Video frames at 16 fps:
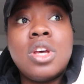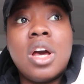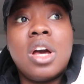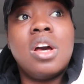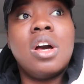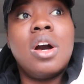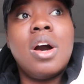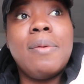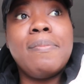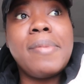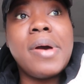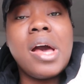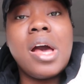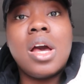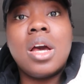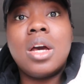I can come
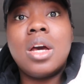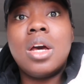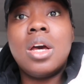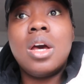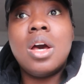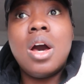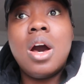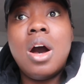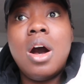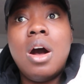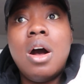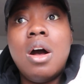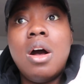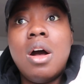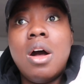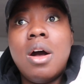back.
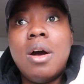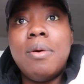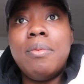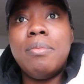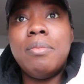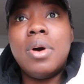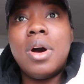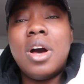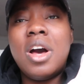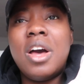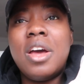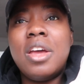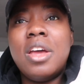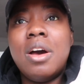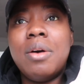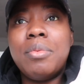I
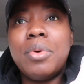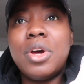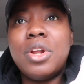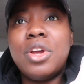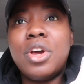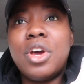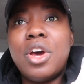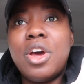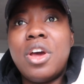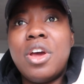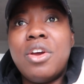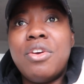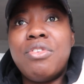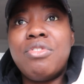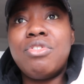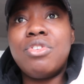am gonna
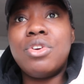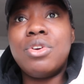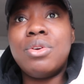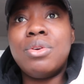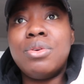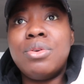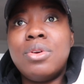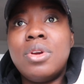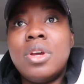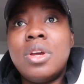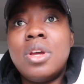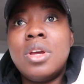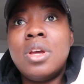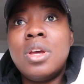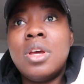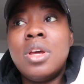go through.
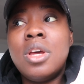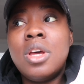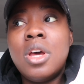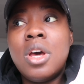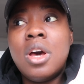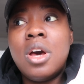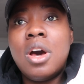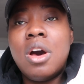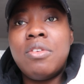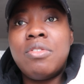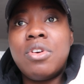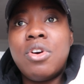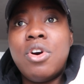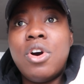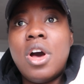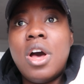I've
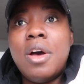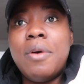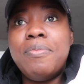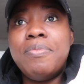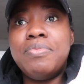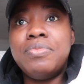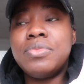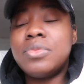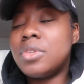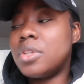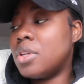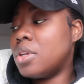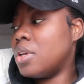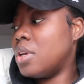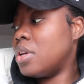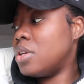got
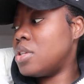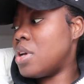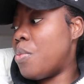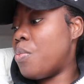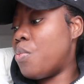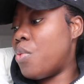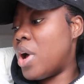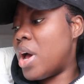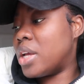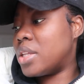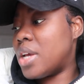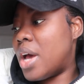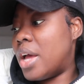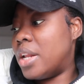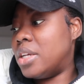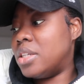some work
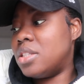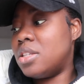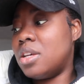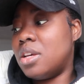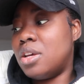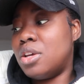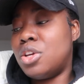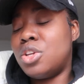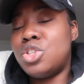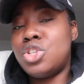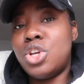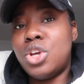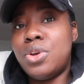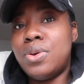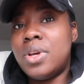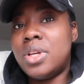that I need to
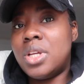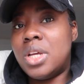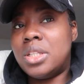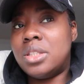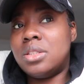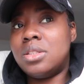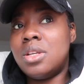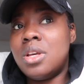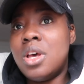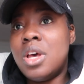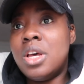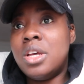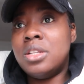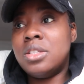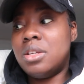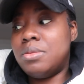do and
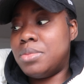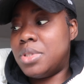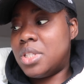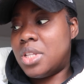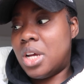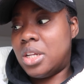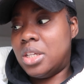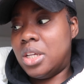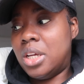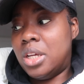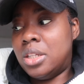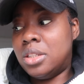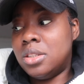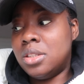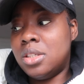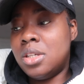some
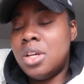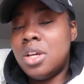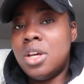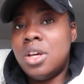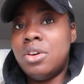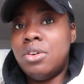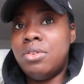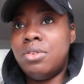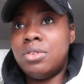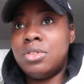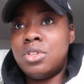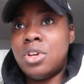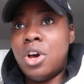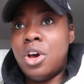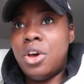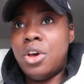studying.
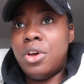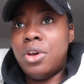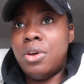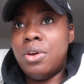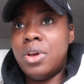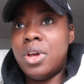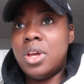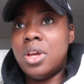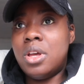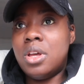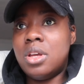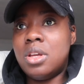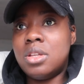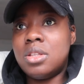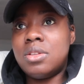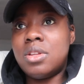So
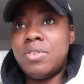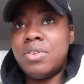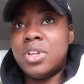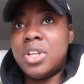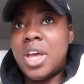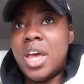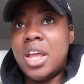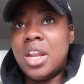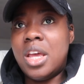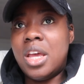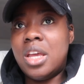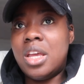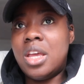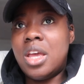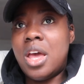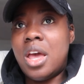for the
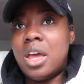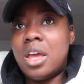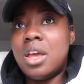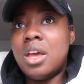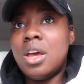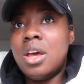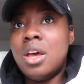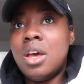NAEA